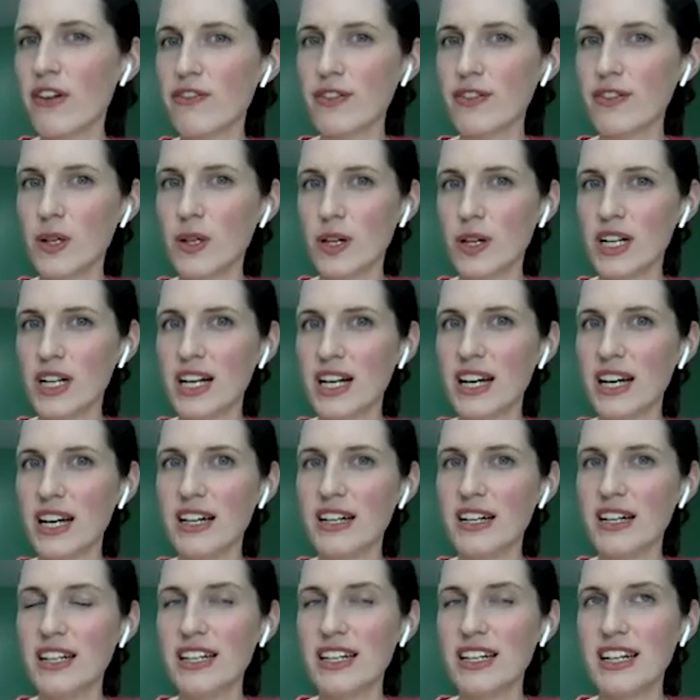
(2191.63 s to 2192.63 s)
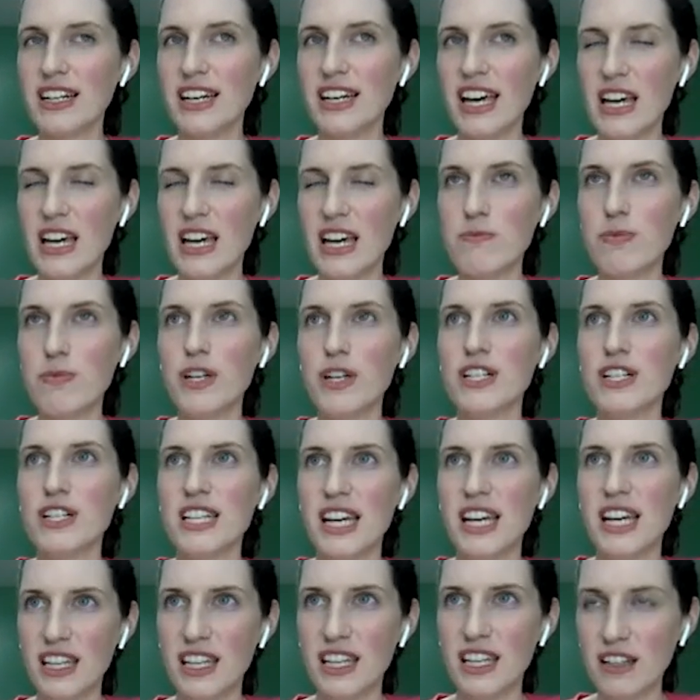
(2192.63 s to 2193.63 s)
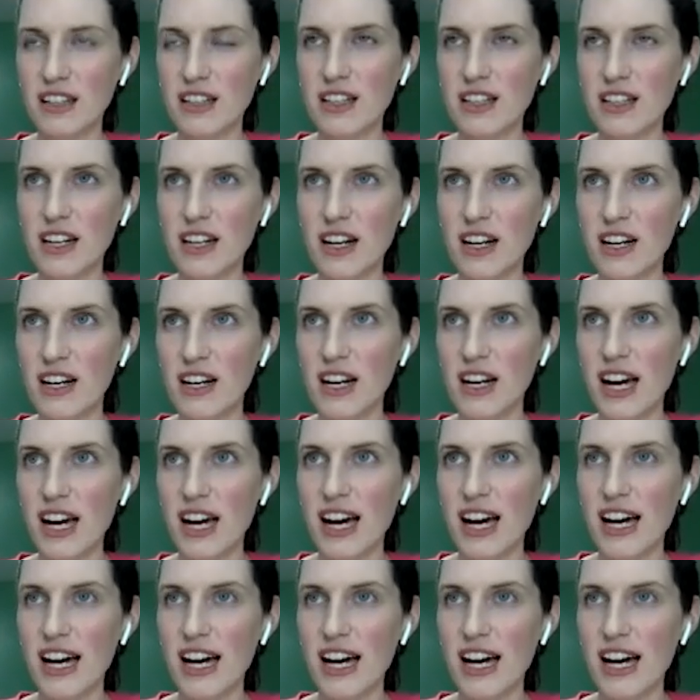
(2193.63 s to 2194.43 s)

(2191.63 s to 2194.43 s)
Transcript: Florida in particular